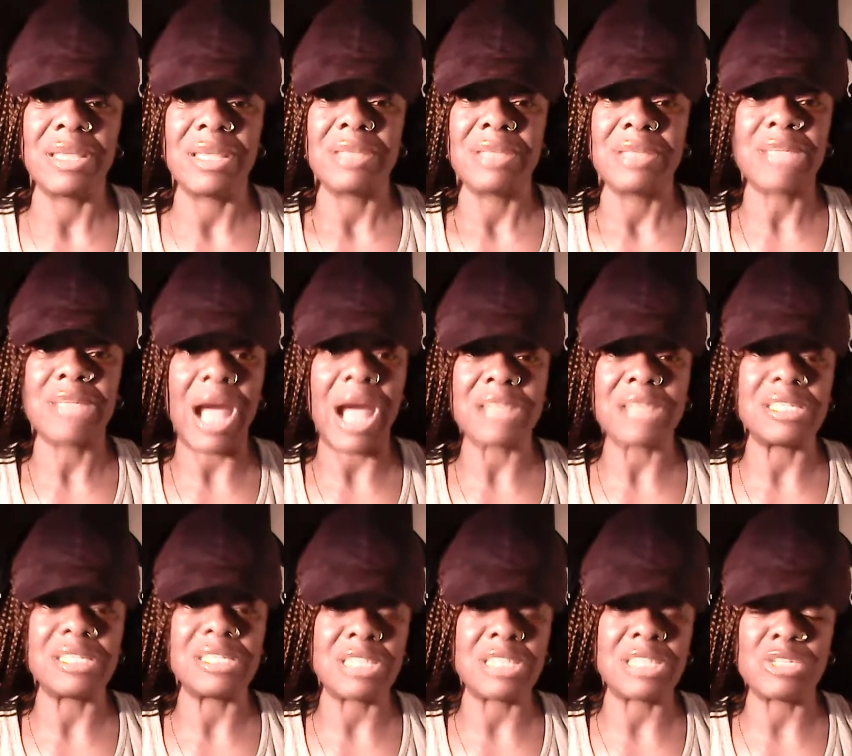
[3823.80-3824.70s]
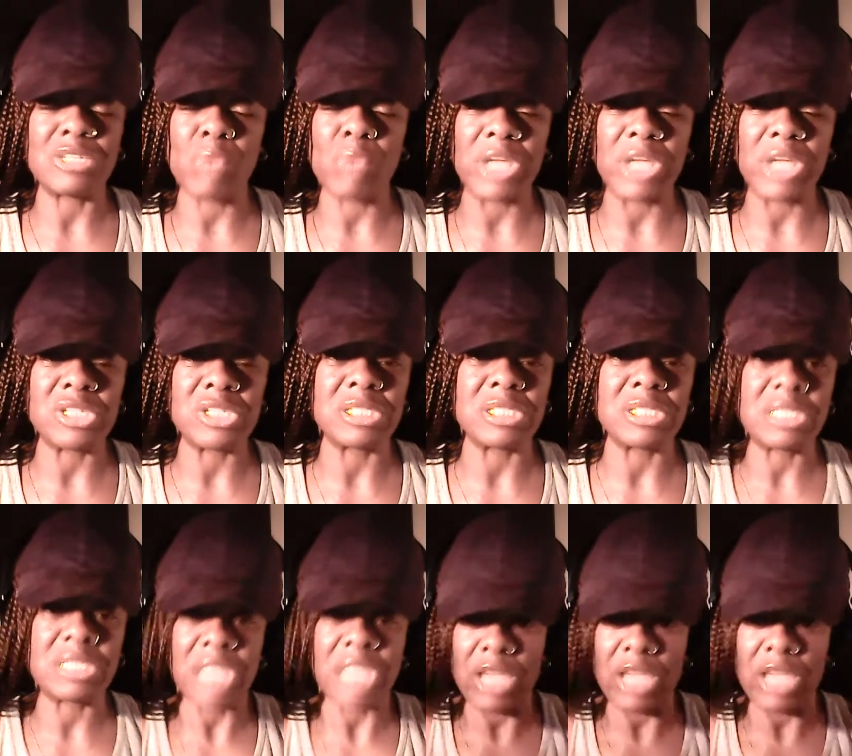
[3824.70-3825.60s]
toxic situations.
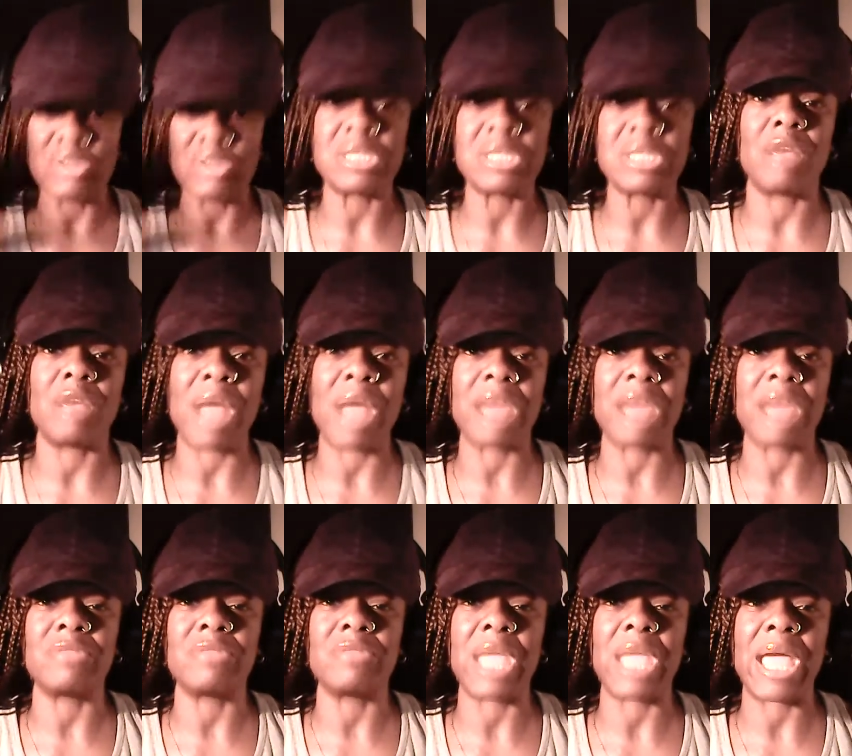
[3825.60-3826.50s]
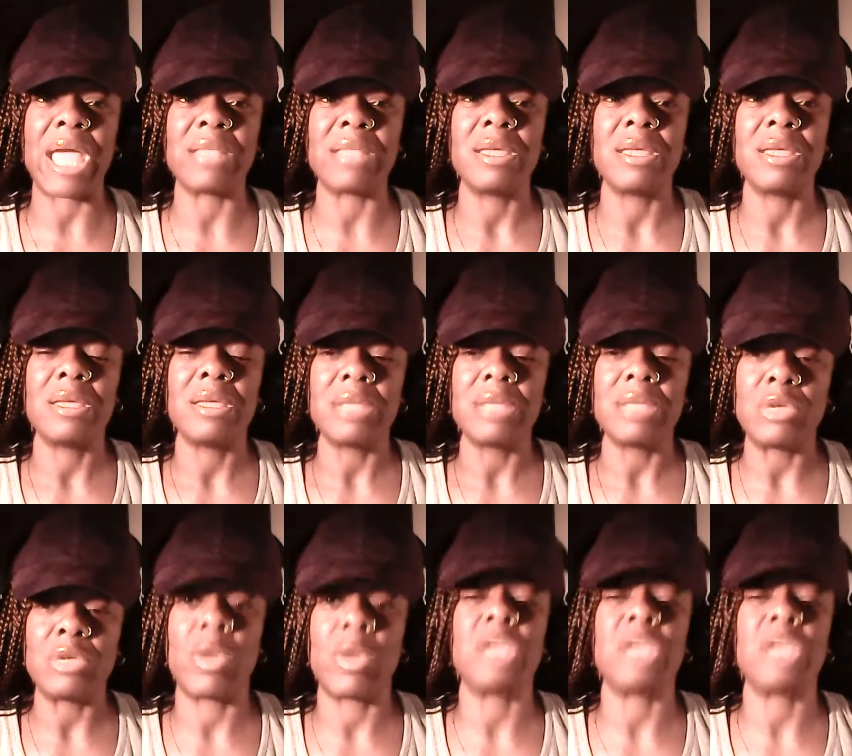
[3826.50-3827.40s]
Take yourself out of that
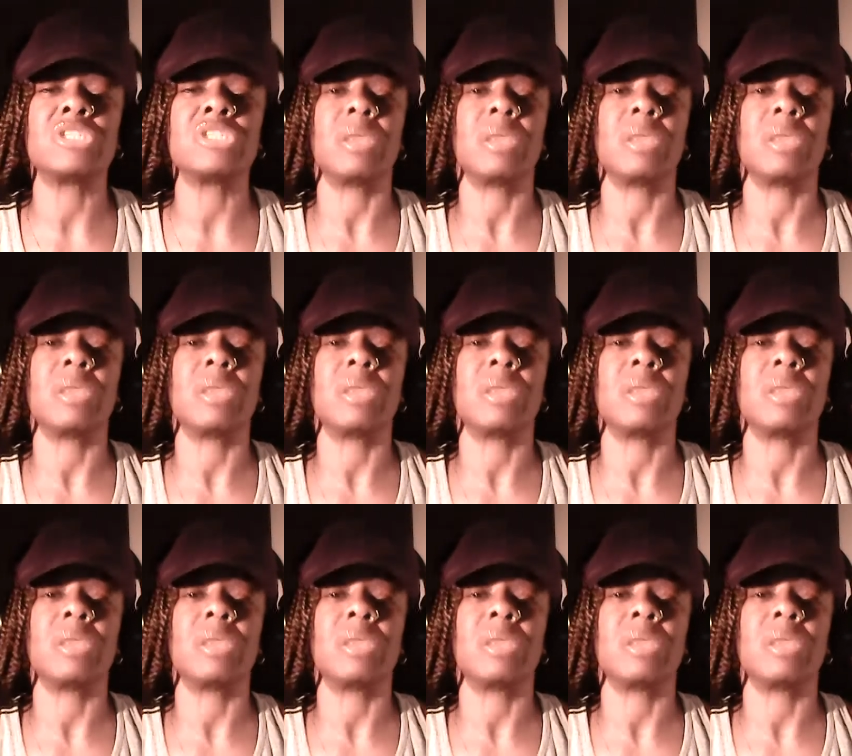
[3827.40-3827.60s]
equation.